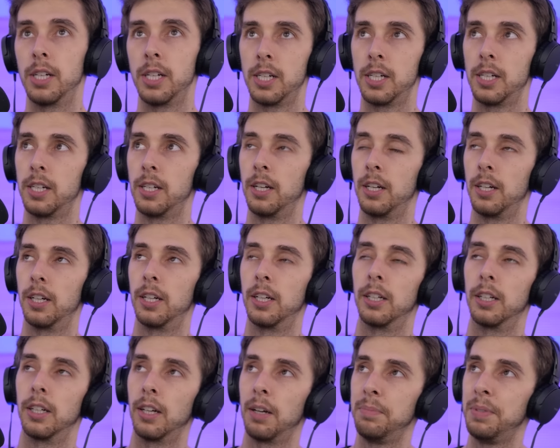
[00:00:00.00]

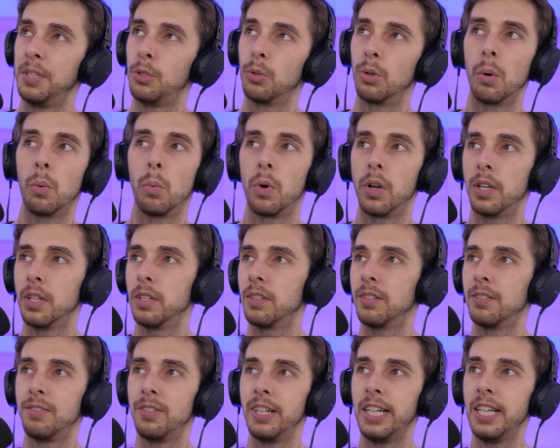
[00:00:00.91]
I mean, do I want
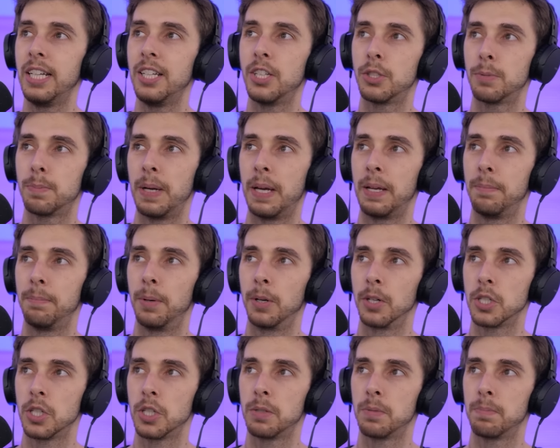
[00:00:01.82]
to really spend
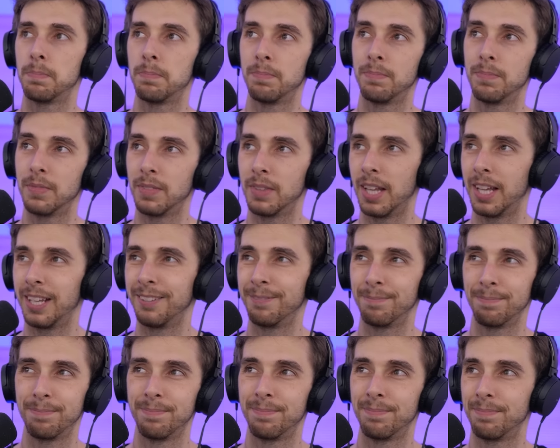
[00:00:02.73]
bucks
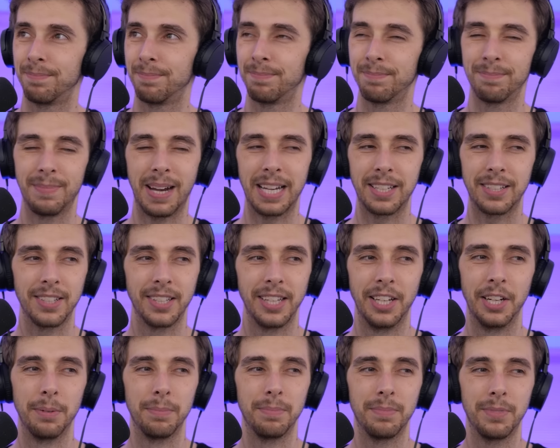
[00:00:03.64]
like
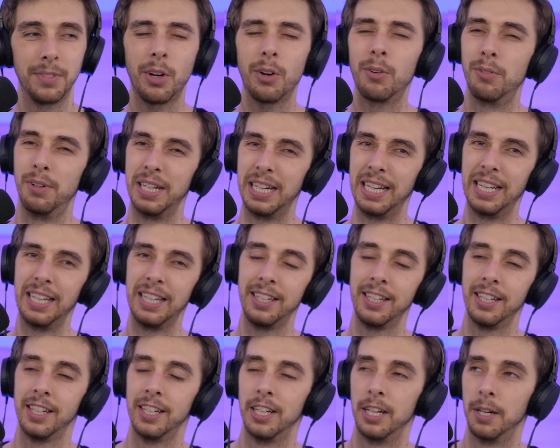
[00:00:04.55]
maxing it up? Not really,
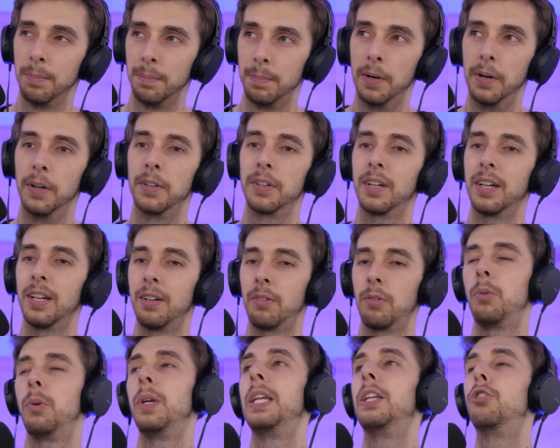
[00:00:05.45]
but
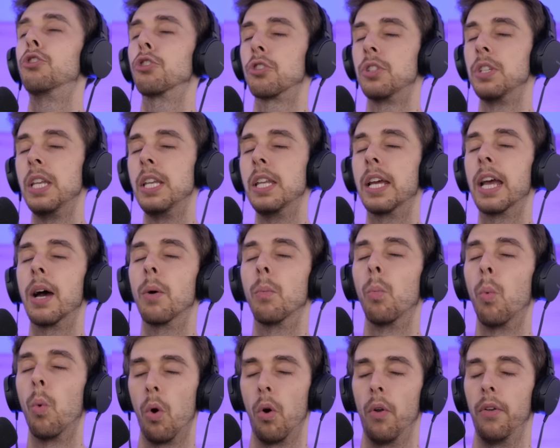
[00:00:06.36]
we just need to
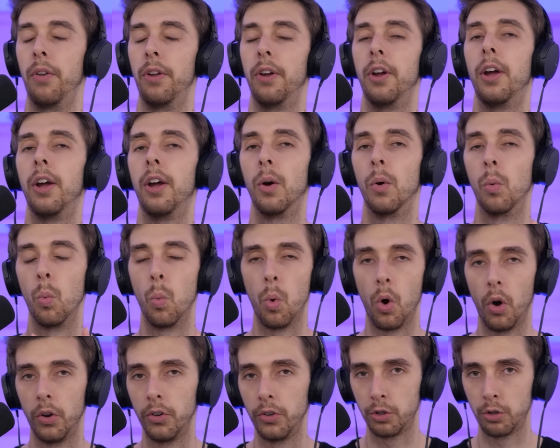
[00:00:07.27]
get one
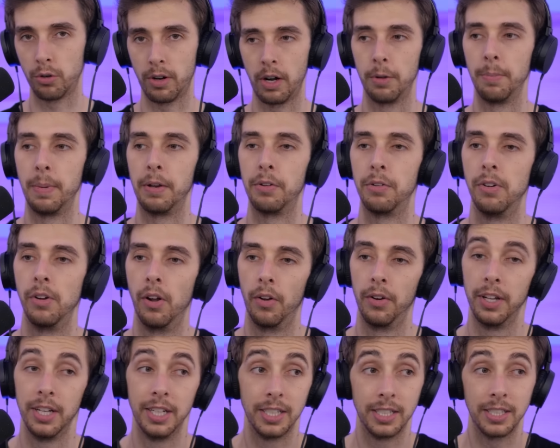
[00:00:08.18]
one
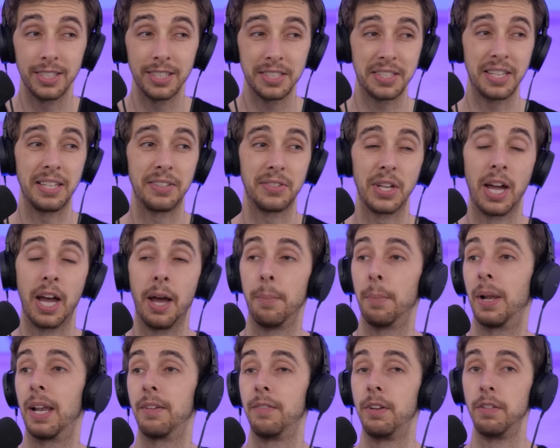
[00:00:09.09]
Tyrannometrodon. In six days'
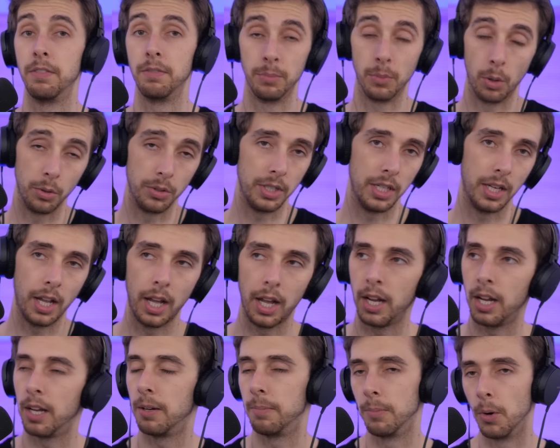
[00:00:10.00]
time, I'll have even more
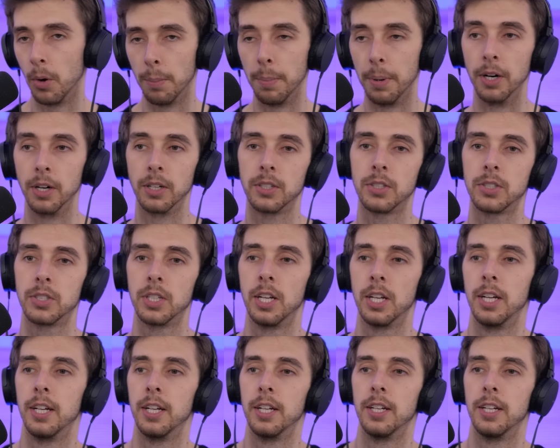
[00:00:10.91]
DNA and more books,